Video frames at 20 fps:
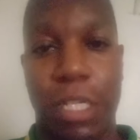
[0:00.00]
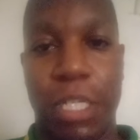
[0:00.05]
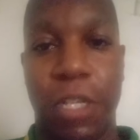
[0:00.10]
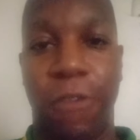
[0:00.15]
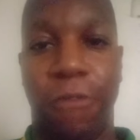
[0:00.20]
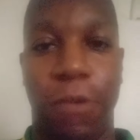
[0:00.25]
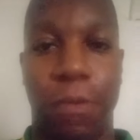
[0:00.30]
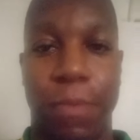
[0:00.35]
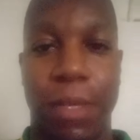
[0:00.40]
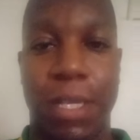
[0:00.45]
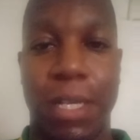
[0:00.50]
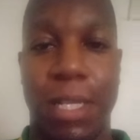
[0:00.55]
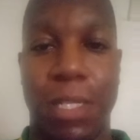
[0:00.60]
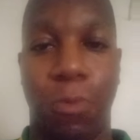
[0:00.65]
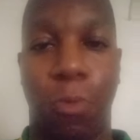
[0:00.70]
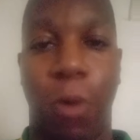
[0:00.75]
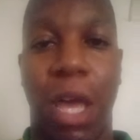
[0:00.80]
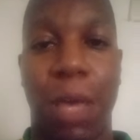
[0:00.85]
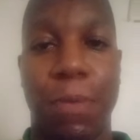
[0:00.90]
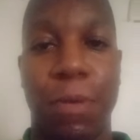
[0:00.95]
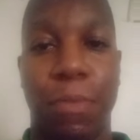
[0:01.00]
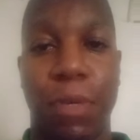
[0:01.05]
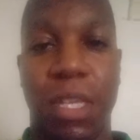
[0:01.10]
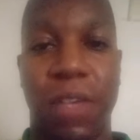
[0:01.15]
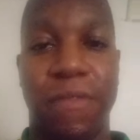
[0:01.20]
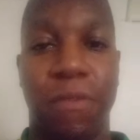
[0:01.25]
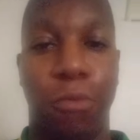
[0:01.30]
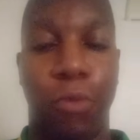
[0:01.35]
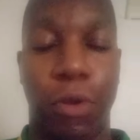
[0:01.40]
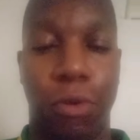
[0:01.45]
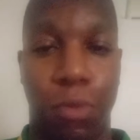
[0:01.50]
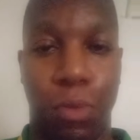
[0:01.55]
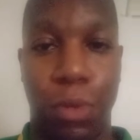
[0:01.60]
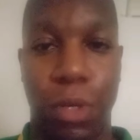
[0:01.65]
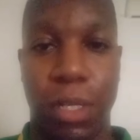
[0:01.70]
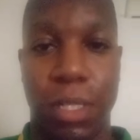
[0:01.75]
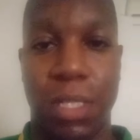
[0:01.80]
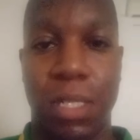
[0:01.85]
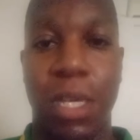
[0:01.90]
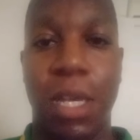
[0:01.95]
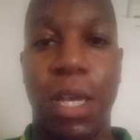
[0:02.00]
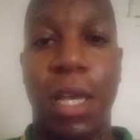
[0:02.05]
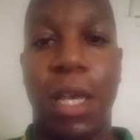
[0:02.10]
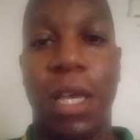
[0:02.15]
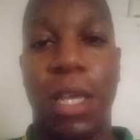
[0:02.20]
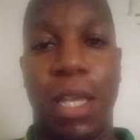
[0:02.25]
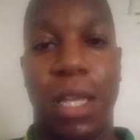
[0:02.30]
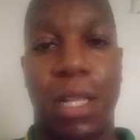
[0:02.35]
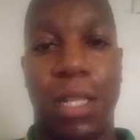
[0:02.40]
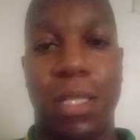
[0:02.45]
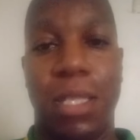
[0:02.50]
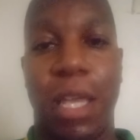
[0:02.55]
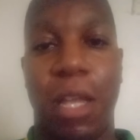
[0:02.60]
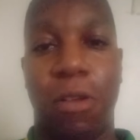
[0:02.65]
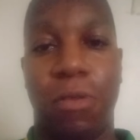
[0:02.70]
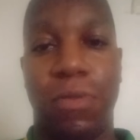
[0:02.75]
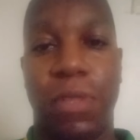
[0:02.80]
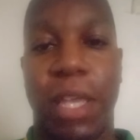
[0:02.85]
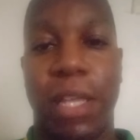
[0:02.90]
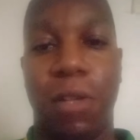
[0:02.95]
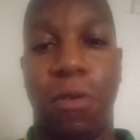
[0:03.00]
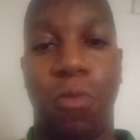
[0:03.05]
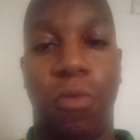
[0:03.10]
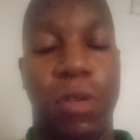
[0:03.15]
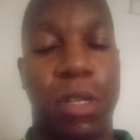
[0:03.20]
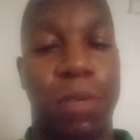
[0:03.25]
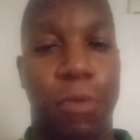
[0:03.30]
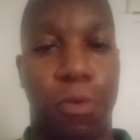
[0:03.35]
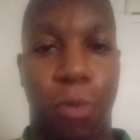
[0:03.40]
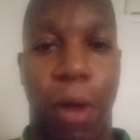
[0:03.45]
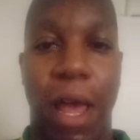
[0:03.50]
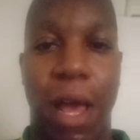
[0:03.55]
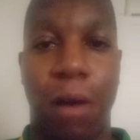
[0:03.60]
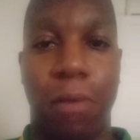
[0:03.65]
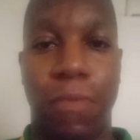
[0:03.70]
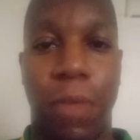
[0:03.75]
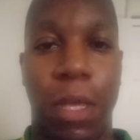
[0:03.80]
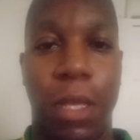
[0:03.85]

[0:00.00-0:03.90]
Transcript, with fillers: different because white people give him weird looks and they're they don't want him around.